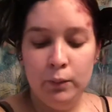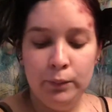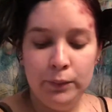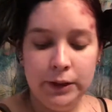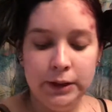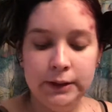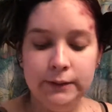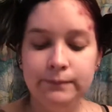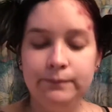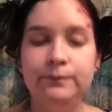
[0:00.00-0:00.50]

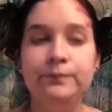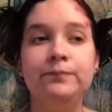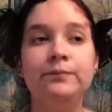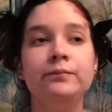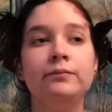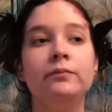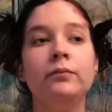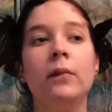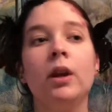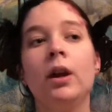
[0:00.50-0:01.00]
But
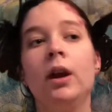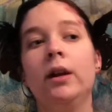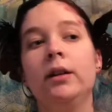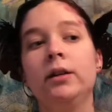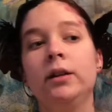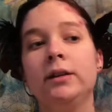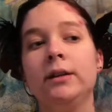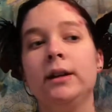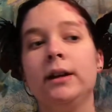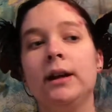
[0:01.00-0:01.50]

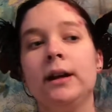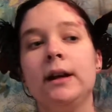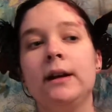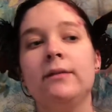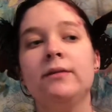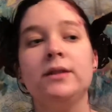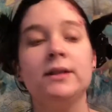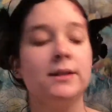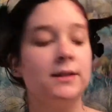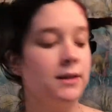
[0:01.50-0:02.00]
good thing I
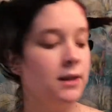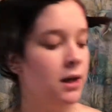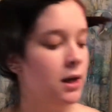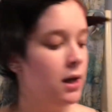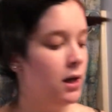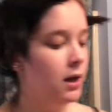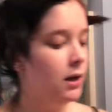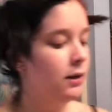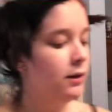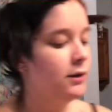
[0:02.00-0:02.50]
have this
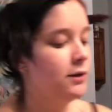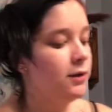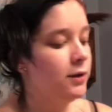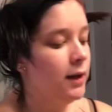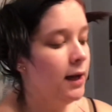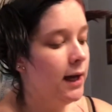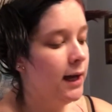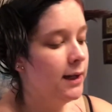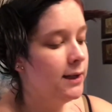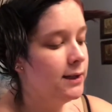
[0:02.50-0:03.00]
little
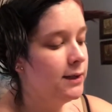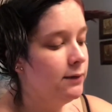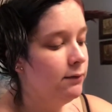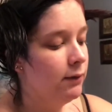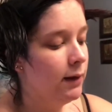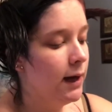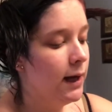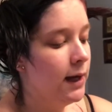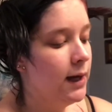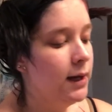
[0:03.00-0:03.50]
handy
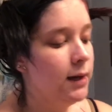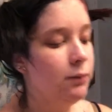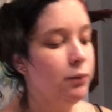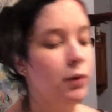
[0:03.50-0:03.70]
rag.